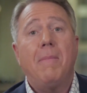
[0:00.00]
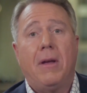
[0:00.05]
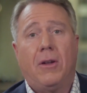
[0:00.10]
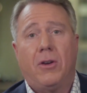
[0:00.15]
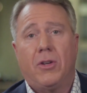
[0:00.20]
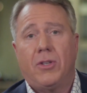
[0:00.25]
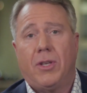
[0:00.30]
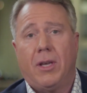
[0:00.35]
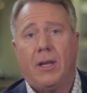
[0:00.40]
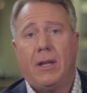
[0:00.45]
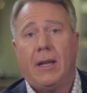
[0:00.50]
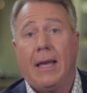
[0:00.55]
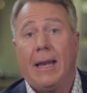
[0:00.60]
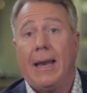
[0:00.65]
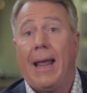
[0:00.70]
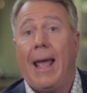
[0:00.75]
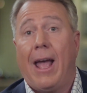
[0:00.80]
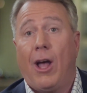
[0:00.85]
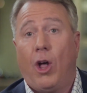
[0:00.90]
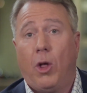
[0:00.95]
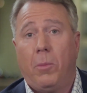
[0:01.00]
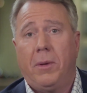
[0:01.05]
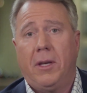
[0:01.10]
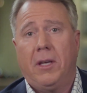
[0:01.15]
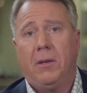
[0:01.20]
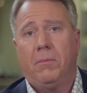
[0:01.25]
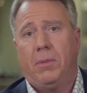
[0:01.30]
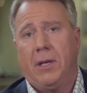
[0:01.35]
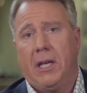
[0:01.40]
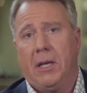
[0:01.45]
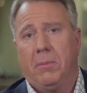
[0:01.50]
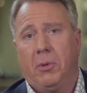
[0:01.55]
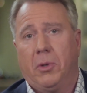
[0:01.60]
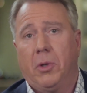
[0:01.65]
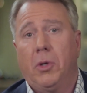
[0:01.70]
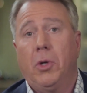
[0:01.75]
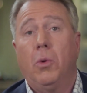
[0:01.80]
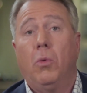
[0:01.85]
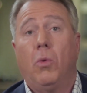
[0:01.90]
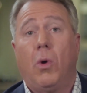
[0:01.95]
interested in helping people
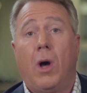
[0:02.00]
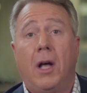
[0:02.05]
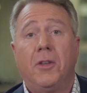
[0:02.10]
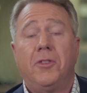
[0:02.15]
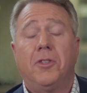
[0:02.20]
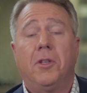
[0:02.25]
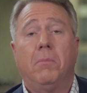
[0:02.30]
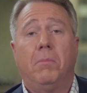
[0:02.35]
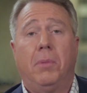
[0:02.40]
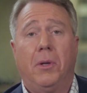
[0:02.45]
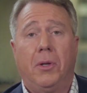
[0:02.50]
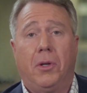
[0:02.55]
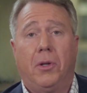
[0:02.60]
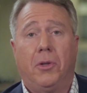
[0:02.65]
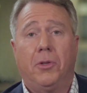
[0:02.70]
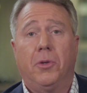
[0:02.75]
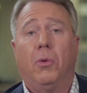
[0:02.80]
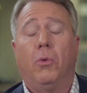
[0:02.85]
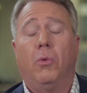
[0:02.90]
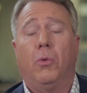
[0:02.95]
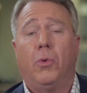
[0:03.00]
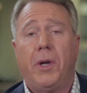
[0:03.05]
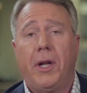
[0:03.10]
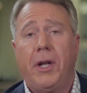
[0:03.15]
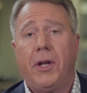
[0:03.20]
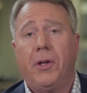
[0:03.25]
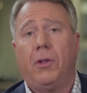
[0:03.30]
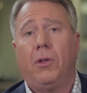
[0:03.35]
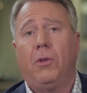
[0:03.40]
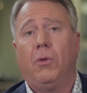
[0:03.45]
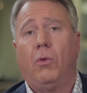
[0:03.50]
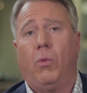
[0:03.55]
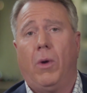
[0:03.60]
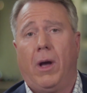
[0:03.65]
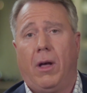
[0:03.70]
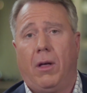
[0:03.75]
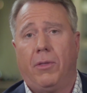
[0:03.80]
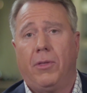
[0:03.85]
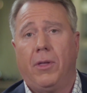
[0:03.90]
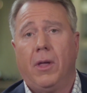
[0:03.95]
who want to build real
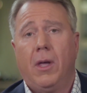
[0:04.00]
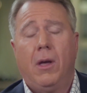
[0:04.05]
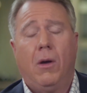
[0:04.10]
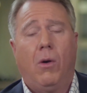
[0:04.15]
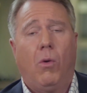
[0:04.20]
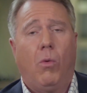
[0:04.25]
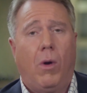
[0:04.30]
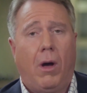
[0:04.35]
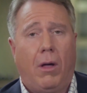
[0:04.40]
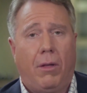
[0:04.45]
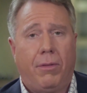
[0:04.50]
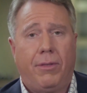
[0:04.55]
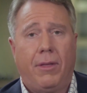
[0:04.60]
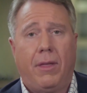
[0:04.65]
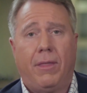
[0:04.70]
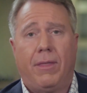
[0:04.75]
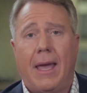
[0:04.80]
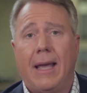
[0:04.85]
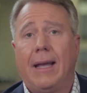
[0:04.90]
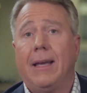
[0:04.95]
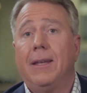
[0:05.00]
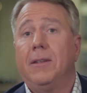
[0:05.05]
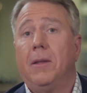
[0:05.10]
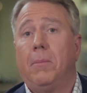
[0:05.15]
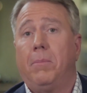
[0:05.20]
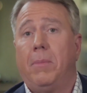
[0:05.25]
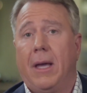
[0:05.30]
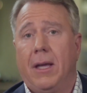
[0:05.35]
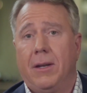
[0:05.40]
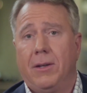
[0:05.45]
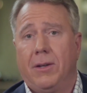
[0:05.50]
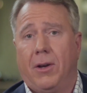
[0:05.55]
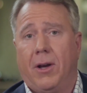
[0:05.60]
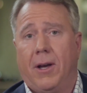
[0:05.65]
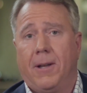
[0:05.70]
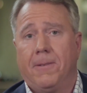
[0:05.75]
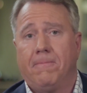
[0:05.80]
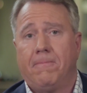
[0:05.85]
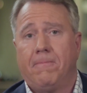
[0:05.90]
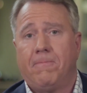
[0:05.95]
wealth that they can depend
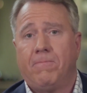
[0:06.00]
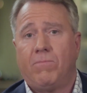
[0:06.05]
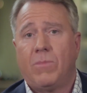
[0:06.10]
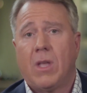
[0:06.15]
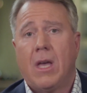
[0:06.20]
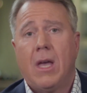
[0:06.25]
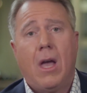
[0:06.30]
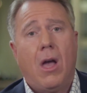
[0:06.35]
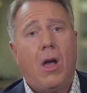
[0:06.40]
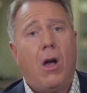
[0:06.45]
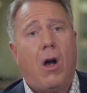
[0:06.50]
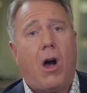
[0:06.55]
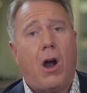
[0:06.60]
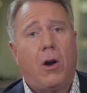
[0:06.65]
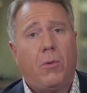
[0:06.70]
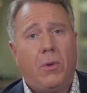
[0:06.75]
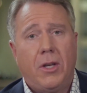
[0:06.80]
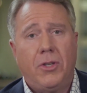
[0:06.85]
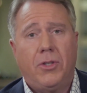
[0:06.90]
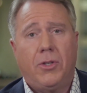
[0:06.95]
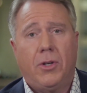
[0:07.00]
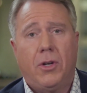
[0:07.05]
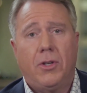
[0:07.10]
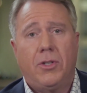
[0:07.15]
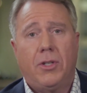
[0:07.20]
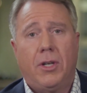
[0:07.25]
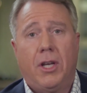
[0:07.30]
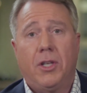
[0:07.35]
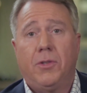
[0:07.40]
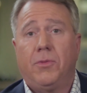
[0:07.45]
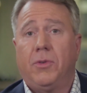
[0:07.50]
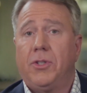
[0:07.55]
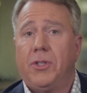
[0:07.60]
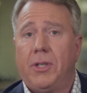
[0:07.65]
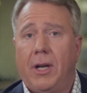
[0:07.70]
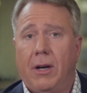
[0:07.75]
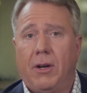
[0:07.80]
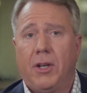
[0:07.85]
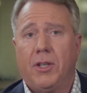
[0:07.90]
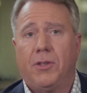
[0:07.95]
on. Our research is for
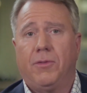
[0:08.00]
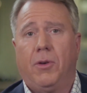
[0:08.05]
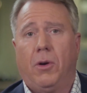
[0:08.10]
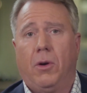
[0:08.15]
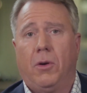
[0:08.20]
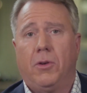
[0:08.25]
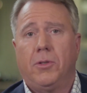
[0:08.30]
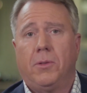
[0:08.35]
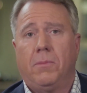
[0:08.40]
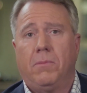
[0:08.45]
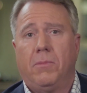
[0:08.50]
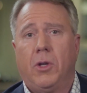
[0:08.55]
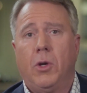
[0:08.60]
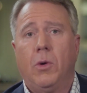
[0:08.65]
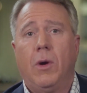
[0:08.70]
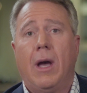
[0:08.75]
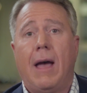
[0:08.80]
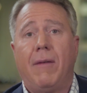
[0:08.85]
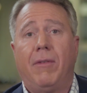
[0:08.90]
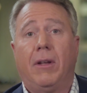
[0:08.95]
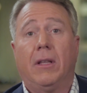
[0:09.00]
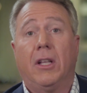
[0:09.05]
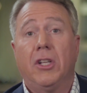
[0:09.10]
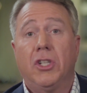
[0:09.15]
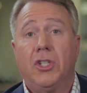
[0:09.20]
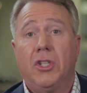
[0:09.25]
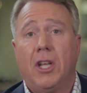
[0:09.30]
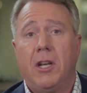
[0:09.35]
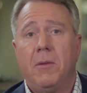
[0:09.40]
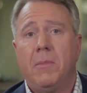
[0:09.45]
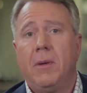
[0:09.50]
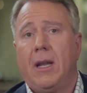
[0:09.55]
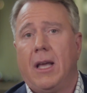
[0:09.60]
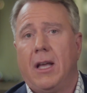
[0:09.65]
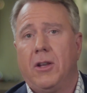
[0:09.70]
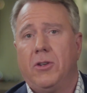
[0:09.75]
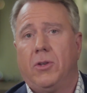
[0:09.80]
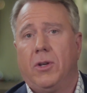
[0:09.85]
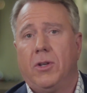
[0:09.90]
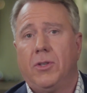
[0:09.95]
serious folks who have a legitimate
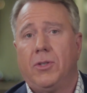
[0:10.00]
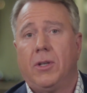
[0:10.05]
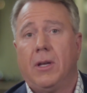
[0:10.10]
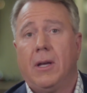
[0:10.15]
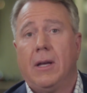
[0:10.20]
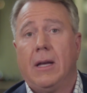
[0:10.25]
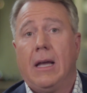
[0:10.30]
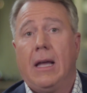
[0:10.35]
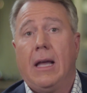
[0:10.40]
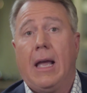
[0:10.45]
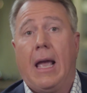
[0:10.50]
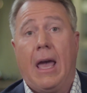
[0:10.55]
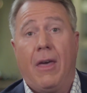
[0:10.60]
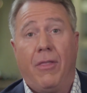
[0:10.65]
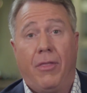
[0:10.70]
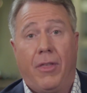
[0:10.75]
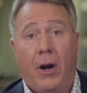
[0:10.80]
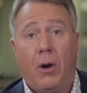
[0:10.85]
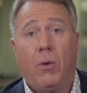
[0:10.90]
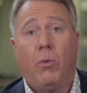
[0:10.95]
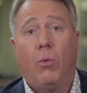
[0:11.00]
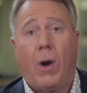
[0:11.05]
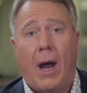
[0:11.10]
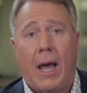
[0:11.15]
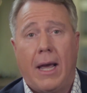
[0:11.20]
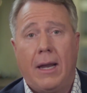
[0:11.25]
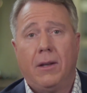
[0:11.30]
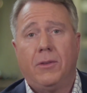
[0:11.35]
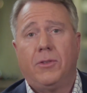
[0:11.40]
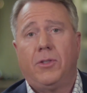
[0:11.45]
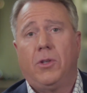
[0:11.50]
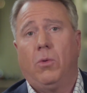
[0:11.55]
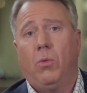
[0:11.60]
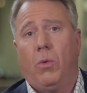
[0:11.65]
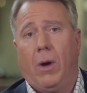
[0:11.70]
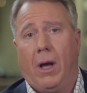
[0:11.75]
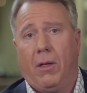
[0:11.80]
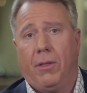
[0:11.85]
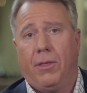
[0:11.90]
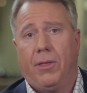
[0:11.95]
interest in their right to
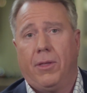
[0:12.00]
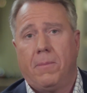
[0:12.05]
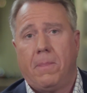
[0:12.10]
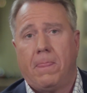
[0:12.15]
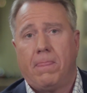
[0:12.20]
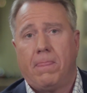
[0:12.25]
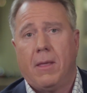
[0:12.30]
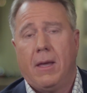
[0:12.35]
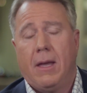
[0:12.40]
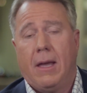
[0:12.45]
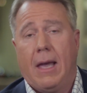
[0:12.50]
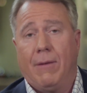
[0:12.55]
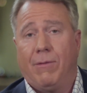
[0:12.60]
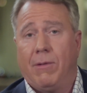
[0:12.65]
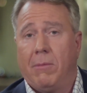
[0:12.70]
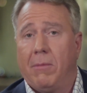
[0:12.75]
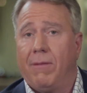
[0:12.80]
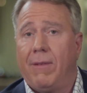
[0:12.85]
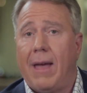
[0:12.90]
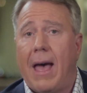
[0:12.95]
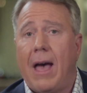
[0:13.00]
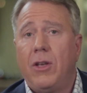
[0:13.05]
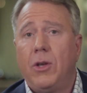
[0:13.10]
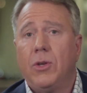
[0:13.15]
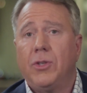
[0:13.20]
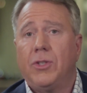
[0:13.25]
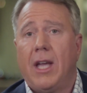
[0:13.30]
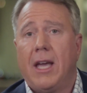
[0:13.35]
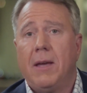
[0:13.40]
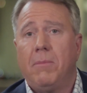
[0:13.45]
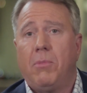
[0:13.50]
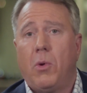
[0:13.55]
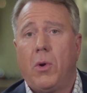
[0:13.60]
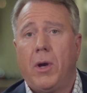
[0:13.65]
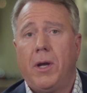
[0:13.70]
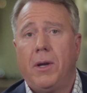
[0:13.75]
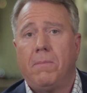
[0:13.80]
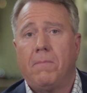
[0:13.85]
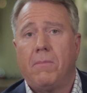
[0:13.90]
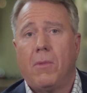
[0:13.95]
wealth. And from a value
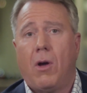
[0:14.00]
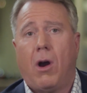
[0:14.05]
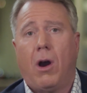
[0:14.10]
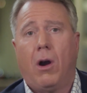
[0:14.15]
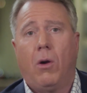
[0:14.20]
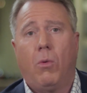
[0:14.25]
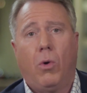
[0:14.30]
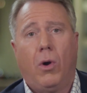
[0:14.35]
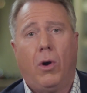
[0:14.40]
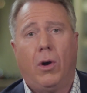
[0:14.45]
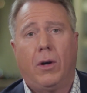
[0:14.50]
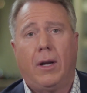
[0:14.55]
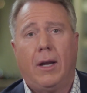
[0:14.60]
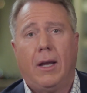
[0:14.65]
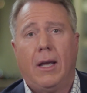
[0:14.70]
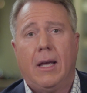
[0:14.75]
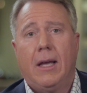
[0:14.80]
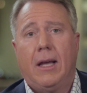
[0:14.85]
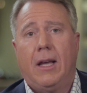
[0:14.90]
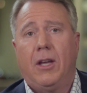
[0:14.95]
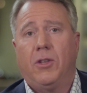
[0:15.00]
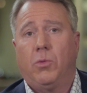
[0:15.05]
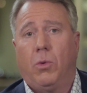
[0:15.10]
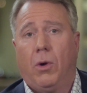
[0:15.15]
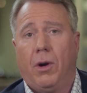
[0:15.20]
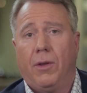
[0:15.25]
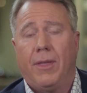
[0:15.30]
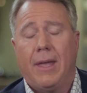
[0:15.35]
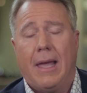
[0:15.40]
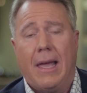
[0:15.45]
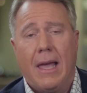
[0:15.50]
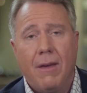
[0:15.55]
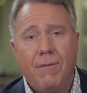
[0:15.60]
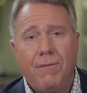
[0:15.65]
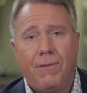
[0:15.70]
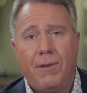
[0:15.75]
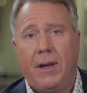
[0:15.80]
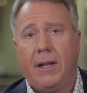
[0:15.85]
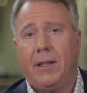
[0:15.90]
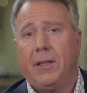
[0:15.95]
standpoint, our work is worth
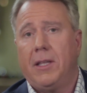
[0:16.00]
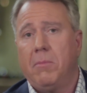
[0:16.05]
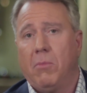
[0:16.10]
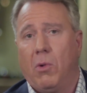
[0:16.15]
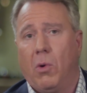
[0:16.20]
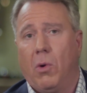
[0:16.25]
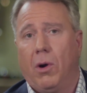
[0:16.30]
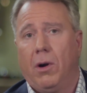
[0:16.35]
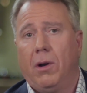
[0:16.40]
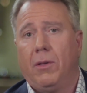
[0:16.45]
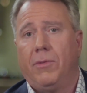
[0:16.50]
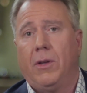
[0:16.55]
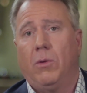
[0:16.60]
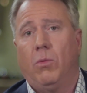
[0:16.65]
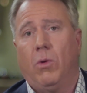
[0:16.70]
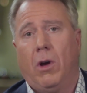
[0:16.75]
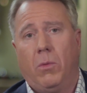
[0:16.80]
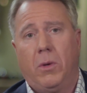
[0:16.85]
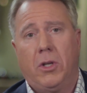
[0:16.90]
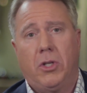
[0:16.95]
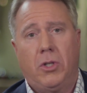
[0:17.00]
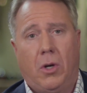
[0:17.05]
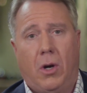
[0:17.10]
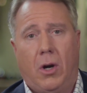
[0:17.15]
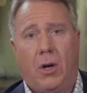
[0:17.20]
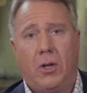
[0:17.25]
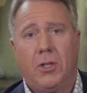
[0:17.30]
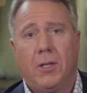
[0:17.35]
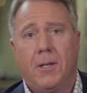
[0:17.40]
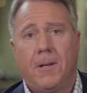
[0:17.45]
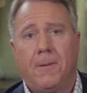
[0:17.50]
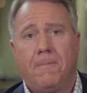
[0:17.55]
infinitely more than what we charge.